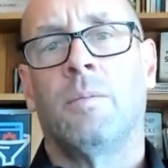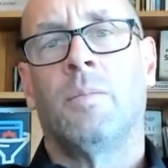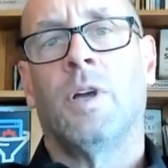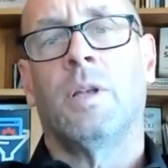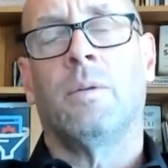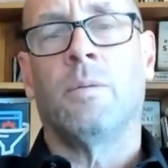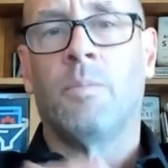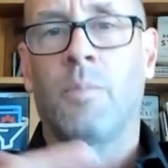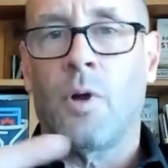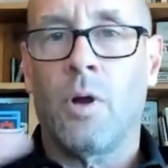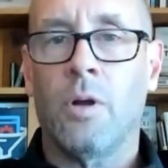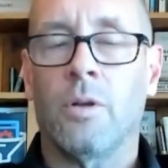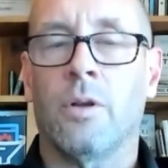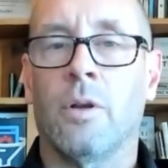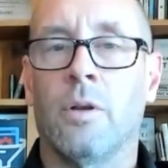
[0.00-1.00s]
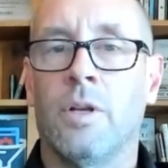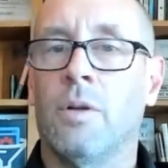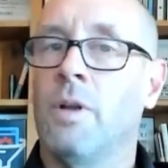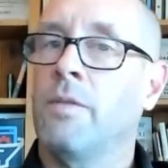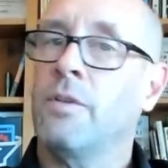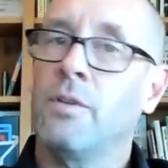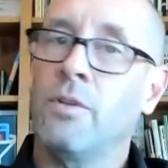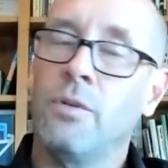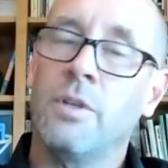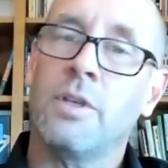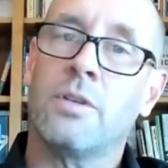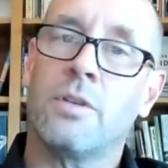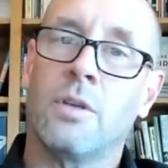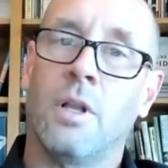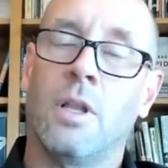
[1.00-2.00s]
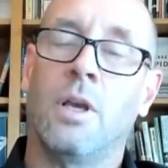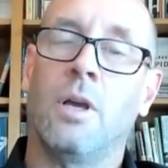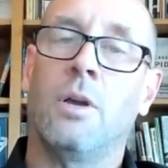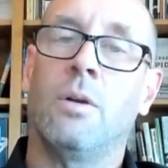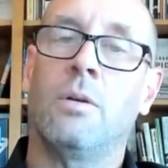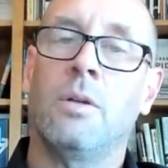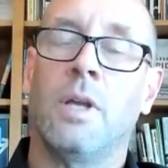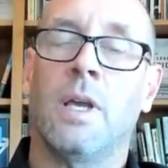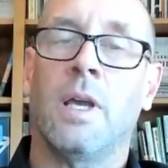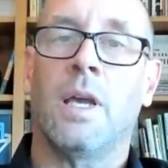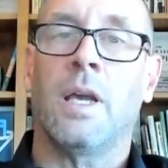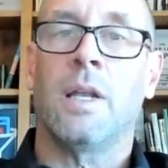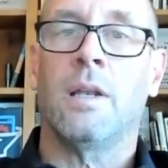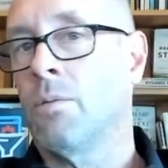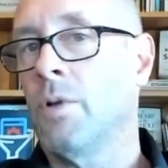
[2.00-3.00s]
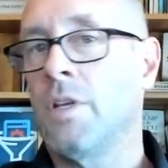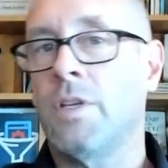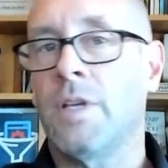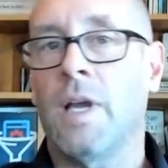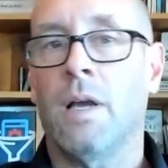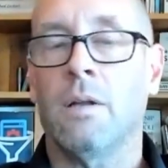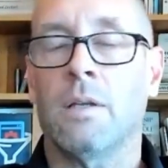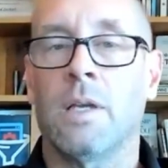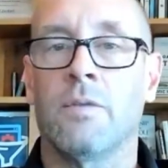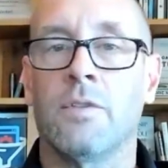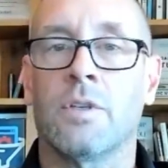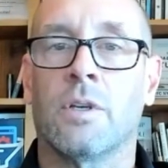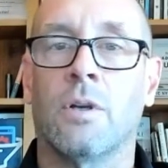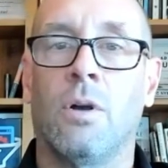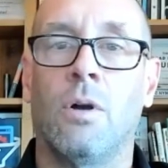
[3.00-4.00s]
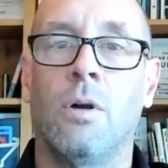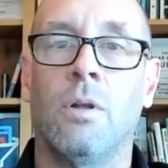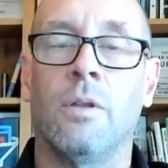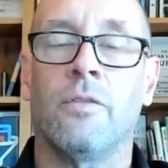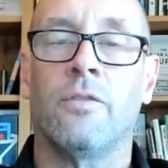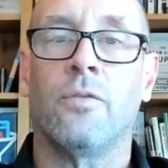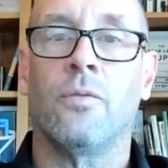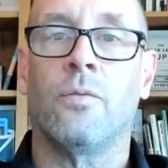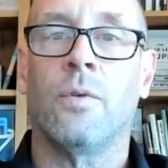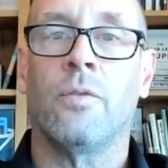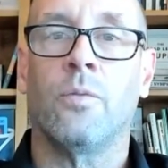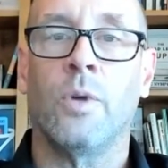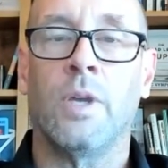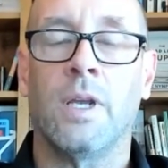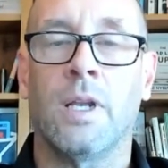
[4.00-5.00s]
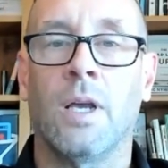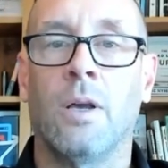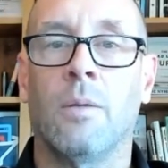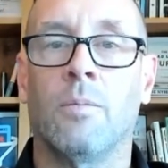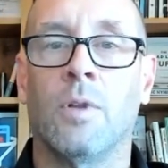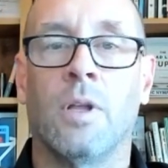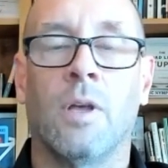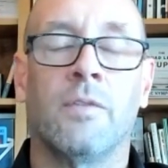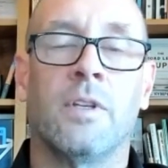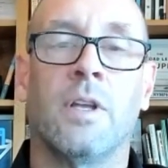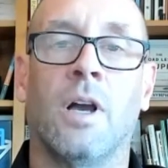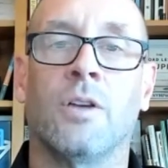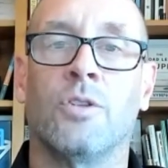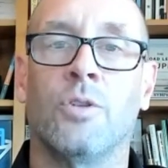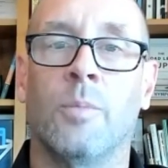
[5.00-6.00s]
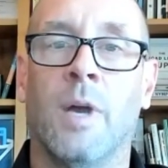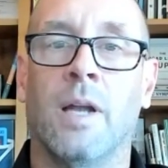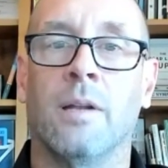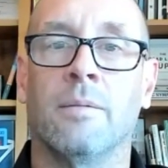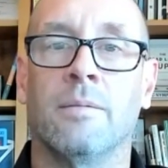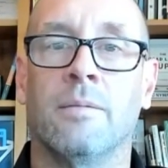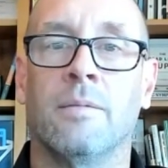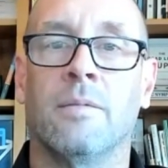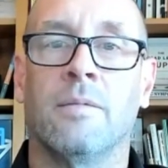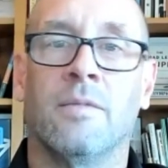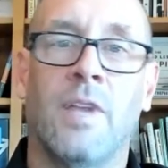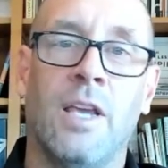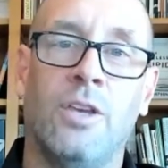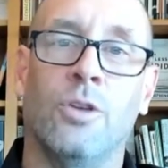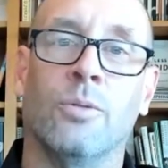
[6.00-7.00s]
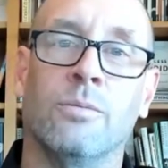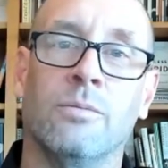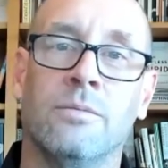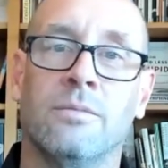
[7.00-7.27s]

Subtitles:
But partner, you don't have to do this alone, and reach out, give us a call if we can help. We'd love to talk to you about it. Thank you.